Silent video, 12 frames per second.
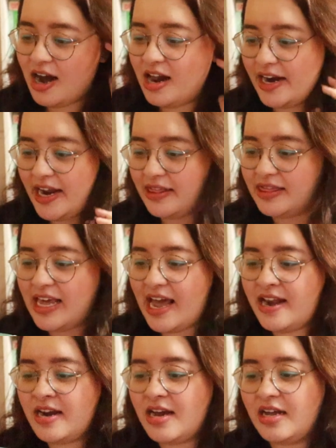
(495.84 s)
Alright,
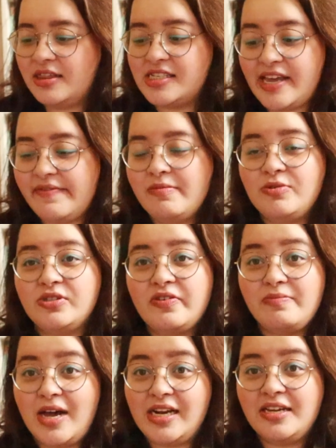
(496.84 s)
then The 7 Moons
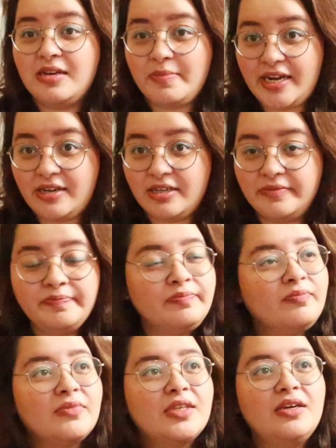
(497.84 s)
of Maali Almeida,
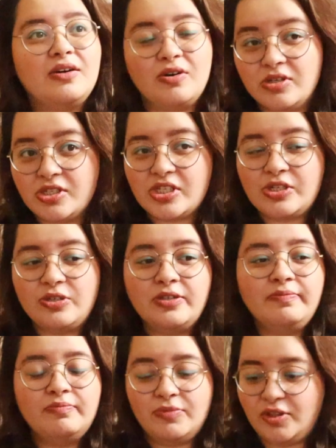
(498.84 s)

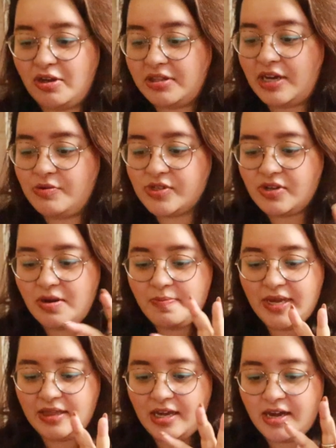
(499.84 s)
also thought that was gonna
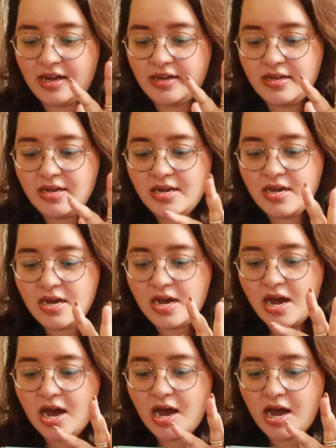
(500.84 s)
be there.
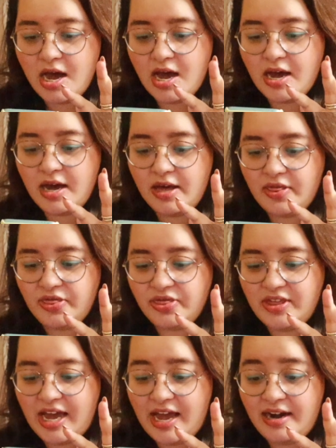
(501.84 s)

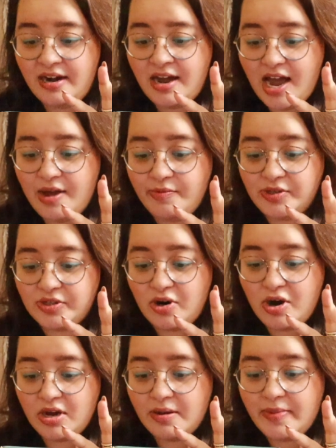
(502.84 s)
Then I was
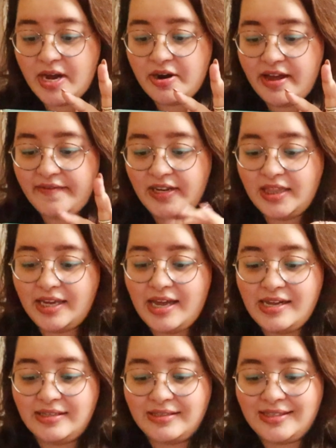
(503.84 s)
wrong about everything
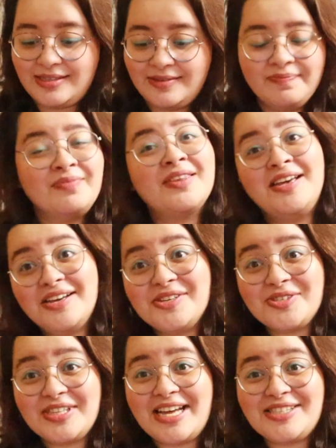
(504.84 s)
else.
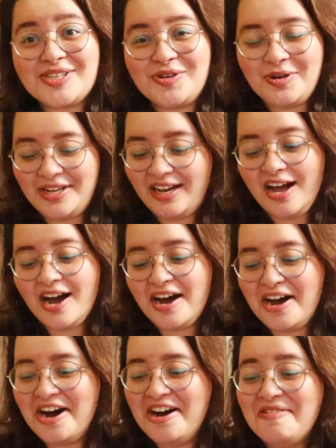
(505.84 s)
So that's cool.
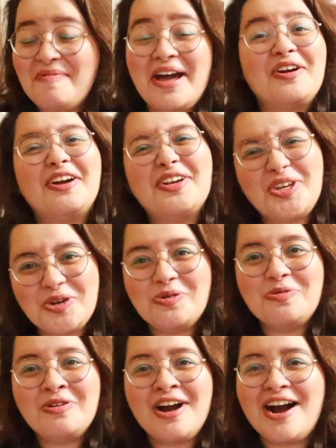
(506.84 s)
I got
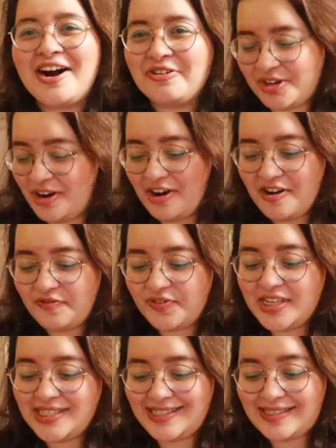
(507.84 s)
2 out of
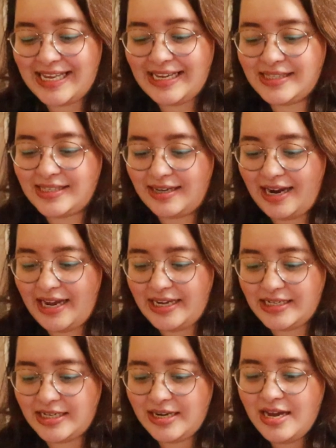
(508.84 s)
6
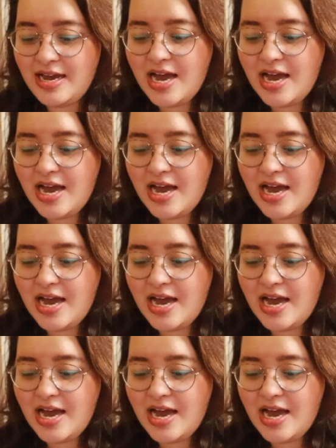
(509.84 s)
right.